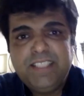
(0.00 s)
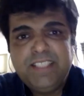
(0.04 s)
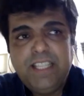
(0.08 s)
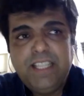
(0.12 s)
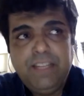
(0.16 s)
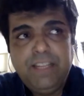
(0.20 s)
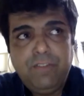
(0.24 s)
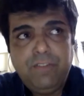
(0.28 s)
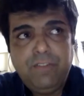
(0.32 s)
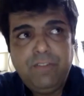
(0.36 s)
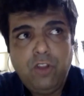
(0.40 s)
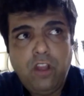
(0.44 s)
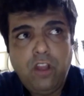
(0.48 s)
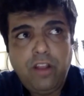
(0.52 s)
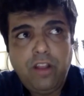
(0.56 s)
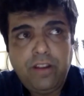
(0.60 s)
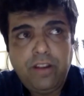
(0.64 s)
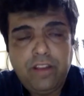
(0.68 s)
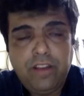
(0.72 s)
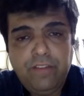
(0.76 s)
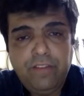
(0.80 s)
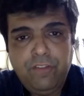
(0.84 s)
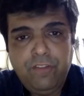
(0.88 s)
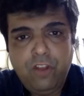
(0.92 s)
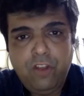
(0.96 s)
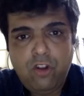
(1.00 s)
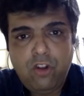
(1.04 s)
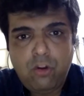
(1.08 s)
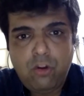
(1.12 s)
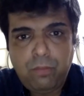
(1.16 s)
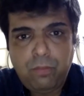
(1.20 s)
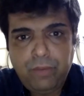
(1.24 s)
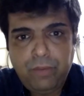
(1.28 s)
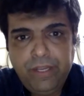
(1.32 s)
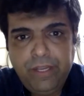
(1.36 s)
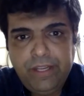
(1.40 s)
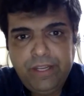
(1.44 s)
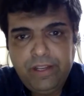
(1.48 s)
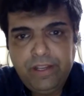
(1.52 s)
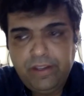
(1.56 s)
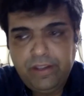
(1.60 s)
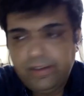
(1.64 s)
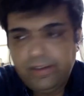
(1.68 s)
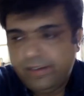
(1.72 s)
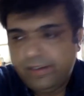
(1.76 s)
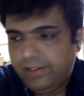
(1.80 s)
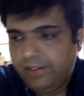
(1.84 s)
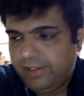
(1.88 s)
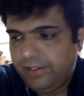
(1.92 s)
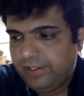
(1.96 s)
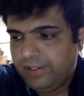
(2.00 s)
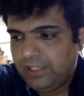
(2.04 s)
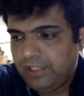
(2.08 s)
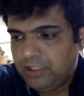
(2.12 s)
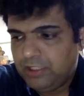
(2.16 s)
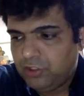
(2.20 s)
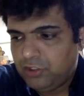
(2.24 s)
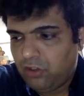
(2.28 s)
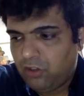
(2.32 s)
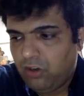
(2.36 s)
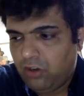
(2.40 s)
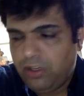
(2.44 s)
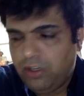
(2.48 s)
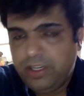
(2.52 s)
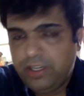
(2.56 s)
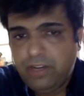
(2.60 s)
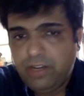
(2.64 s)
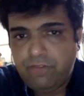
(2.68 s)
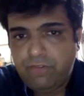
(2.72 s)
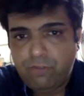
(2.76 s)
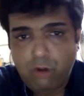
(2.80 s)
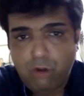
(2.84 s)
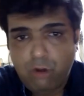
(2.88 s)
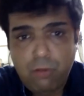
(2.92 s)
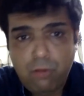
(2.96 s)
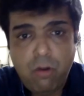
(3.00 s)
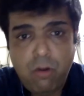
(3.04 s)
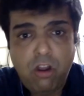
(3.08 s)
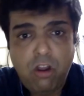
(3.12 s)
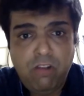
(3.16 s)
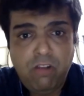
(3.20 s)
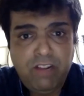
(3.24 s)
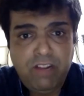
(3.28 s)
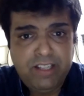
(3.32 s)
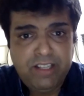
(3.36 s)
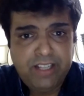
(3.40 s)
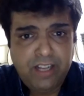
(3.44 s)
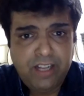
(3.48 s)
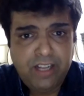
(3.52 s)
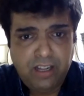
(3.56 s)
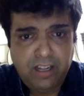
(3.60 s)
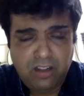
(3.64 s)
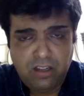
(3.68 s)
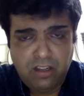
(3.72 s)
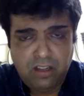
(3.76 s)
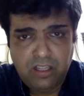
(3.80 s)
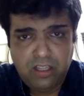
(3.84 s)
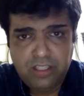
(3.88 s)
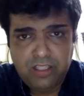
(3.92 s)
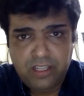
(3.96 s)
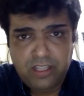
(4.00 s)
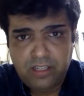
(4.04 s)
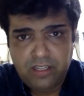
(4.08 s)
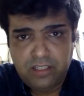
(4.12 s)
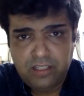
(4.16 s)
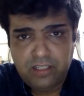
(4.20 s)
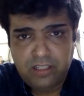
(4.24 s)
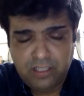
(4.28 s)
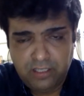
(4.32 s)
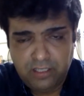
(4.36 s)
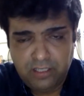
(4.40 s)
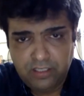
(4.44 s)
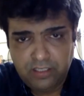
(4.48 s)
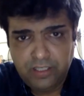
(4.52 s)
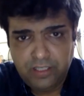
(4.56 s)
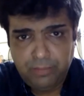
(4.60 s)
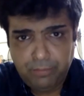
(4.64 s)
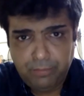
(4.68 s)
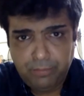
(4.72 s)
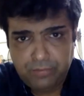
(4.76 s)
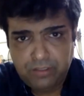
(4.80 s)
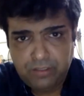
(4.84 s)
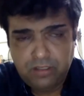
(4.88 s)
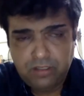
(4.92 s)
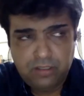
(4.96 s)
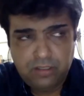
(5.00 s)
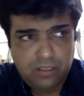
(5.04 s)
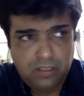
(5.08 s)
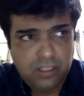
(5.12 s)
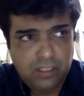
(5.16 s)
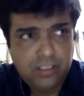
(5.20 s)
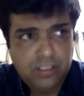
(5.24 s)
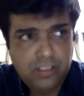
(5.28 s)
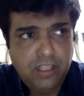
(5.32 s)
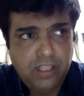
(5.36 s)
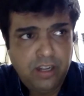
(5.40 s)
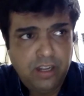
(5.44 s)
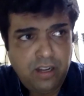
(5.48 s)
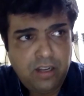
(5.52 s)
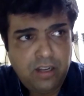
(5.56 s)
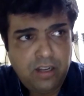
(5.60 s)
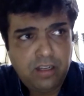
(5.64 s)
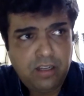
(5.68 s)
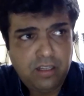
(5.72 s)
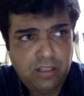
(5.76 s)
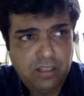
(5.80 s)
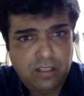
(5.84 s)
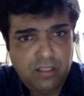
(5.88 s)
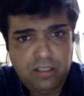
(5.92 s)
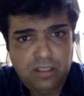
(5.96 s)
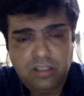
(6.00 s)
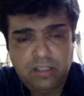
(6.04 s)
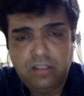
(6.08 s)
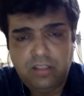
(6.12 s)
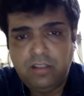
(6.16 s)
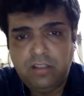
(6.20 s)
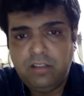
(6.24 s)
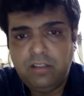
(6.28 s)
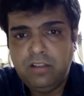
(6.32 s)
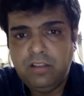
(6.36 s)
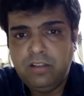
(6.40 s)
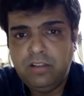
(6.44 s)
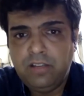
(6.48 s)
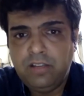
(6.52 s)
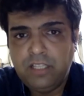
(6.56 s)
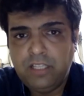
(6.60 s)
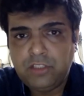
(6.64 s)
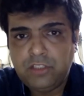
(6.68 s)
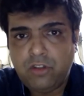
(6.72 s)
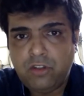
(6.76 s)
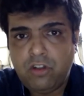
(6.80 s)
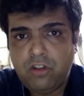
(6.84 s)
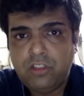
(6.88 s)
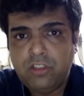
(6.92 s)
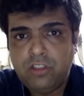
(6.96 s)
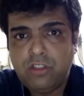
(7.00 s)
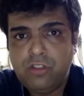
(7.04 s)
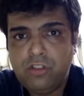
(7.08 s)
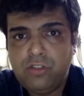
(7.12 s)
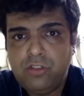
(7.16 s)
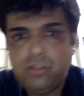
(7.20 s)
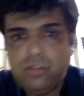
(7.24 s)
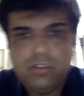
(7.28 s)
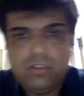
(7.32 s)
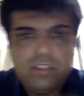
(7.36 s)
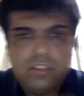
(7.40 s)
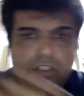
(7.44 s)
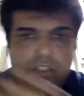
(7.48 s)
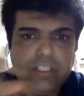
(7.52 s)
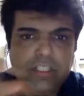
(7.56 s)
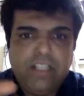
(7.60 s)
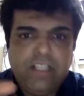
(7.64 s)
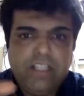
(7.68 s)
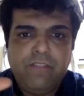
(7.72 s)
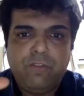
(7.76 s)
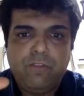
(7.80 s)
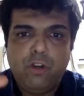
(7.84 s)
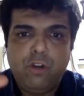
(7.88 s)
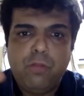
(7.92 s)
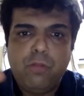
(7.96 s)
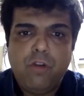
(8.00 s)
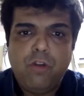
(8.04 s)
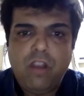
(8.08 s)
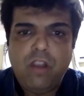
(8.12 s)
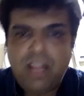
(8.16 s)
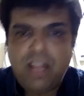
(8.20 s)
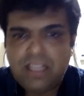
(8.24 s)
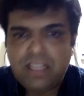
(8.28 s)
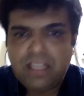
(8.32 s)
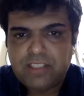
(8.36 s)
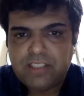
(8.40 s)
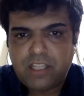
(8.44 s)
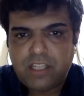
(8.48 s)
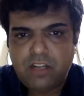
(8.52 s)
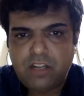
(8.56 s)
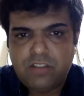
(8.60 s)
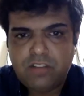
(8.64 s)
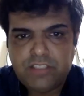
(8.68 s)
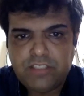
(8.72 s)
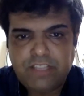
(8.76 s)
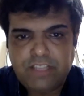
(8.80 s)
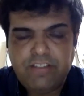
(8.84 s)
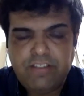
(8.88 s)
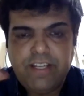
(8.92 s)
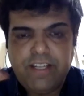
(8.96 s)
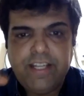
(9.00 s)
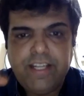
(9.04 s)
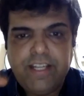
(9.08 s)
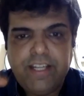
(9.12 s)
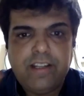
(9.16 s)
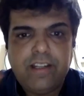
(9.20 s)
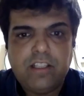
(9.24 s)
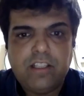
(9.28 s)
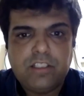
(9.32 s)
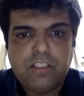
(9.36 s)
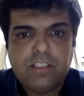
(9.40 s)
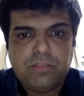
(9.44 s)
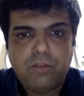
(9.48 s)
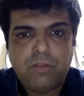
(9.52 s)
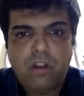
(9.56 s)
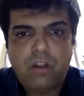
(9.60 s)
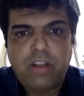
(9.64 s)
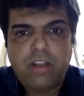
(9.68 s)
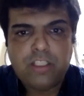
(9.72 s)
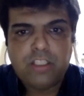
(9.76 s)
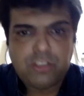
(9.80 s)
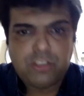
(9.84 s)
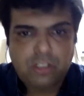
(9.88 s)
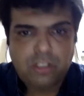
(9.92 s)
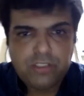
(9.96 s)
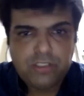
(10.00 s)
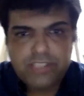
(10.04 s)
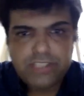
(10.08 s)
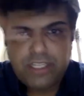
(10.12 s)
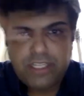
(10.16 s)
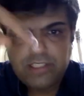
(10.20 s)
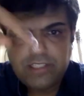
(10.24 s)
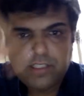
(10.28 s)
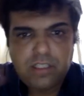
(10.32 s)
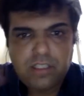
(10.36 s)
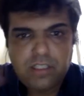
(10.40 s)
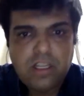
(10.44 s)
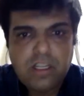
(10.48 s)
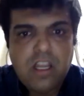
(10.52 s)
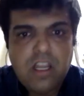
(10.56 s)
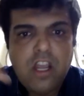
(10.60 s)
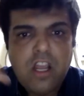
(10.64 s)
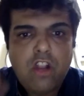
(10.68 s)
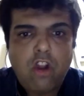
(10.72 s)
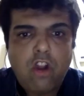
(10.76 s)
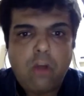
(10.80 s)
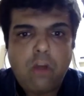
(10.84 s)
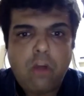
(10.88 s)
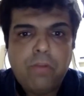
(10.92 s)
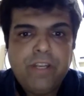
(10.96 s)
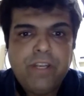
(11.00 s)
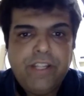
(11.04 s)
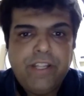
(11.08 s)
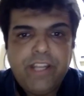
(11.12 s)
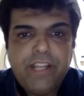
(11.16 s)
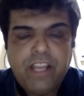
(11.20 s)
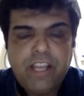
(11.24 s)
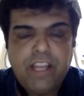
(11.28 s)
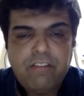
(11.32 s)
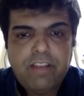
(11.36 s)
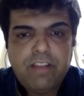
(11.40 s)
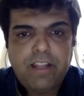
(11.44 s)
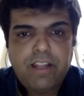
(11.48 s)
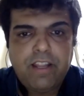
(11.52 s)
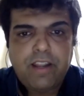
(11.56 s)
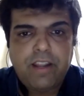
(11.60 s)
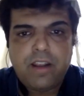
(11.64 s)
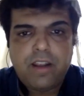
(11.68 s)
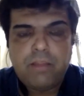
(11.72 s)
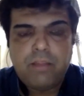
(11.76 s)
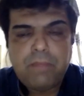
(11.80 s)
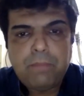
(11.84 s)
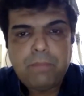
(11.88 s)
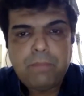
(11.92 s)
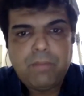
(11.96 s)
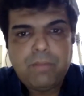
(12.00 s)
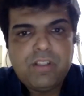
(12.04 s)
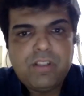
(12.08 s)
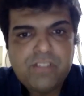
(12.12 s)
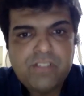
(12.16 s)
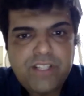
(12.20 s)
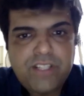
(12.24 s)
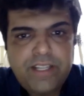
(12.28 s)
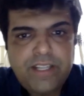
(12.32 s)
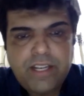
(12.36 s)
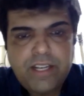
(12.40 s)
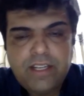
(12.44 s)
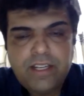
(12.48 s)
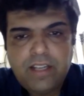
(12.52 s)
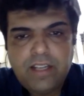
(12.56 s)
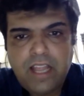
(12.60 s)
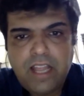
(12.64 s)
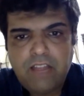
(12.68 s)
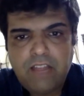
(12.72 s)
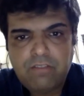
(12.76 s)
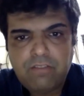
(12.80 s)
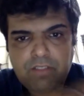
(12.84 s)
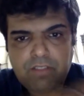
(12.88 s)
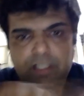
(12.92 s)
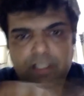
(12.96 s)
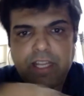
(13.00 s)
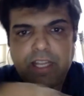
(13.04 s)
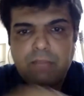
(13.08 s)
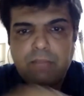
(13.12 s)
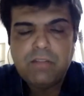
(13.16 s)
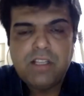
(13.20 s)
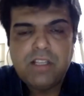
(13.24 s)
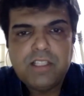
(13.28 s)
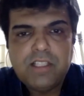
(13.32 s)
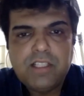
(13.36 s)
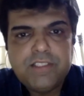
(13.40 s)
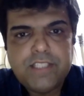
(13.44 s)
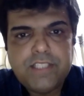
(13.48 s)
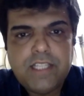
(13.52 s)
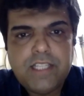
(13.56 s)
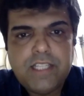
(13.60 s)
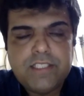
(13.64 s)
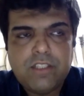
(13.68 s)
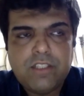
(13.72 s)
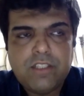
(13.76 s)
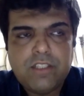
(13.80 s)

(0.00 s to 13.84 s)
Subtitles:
See, if you are opening a restaurant in a food mall where there are other restaurants also. So, a food mall has around 7-8 small restaurants. There is a common area where people sit and have the table and chairs